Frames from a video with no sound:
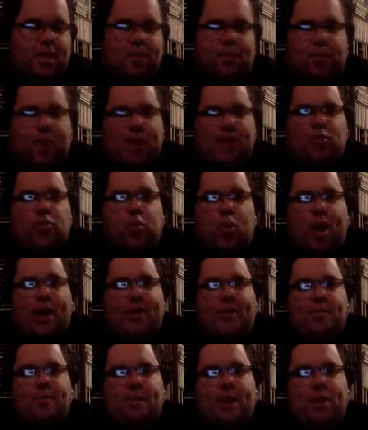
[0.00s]
blood, sweat,
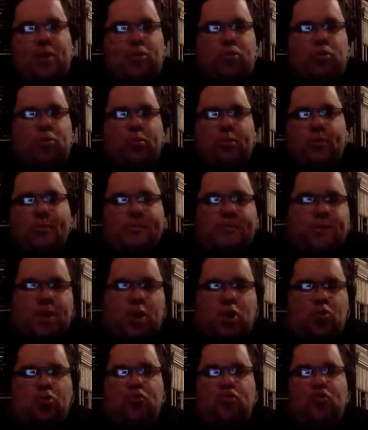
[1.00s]
and metal
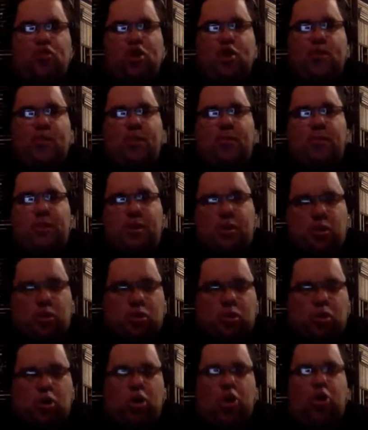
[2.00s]
rumor
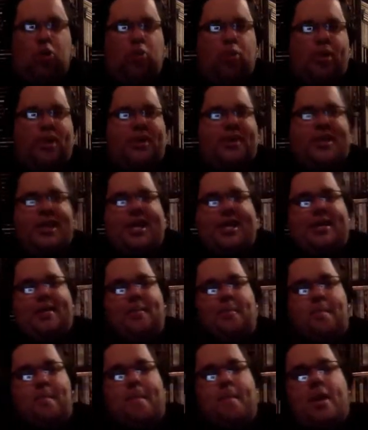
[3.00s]
mill who we think
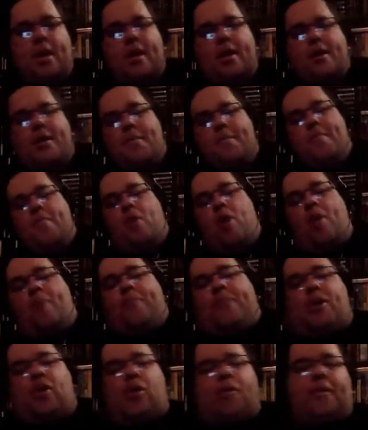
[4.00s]
might
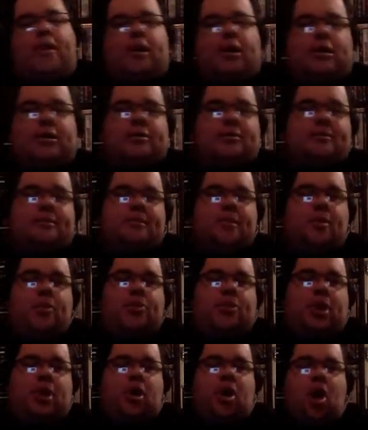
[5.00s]
be on the,
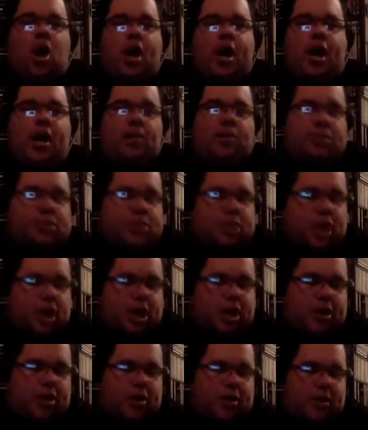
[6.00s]
the lineup.
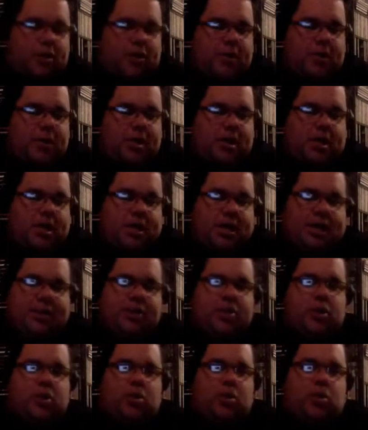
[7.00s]
So
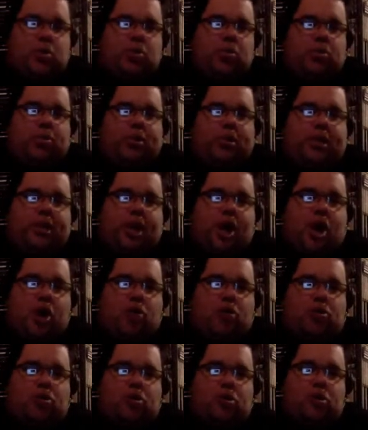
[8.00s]
let's do the
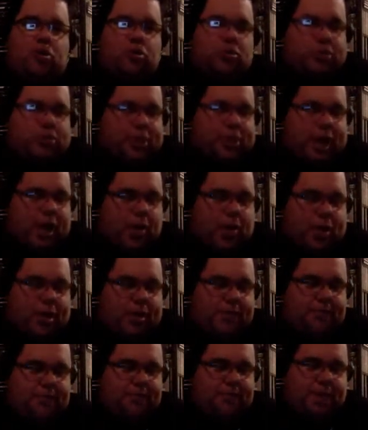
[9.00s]
old school, shall we?
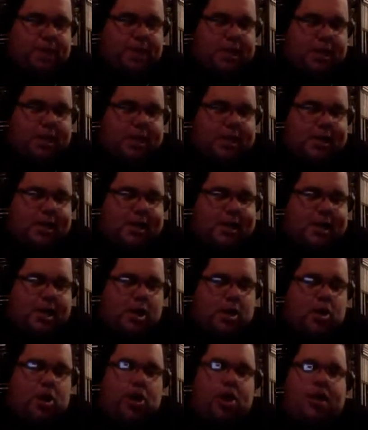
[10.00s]

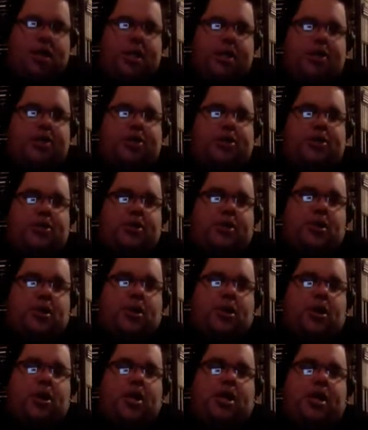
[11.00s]
Yeah. Who do you
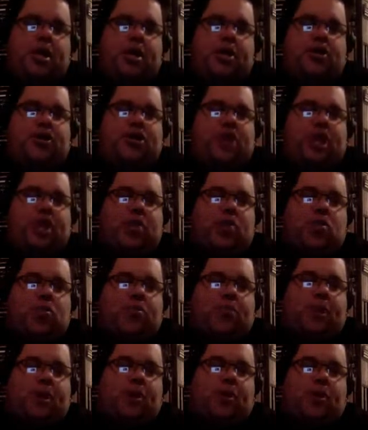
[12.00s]
who do you think will
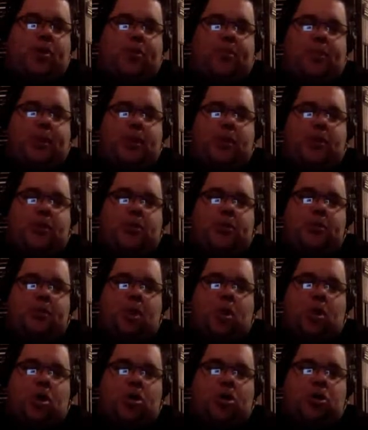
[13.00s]
be on the bill
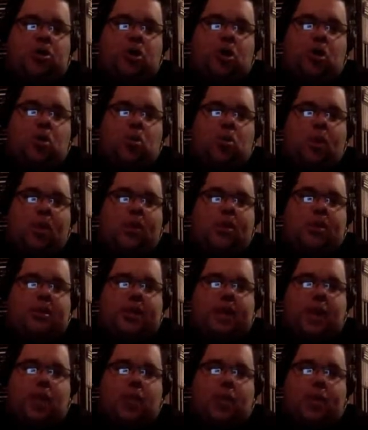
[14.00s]
on
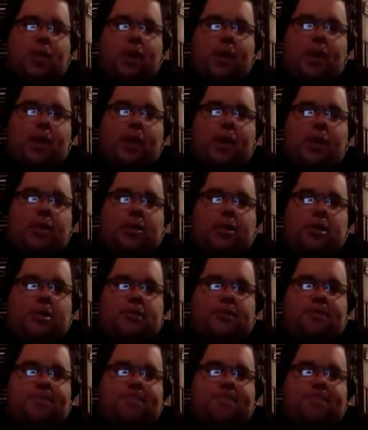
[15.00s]
Wednesday when they announce it?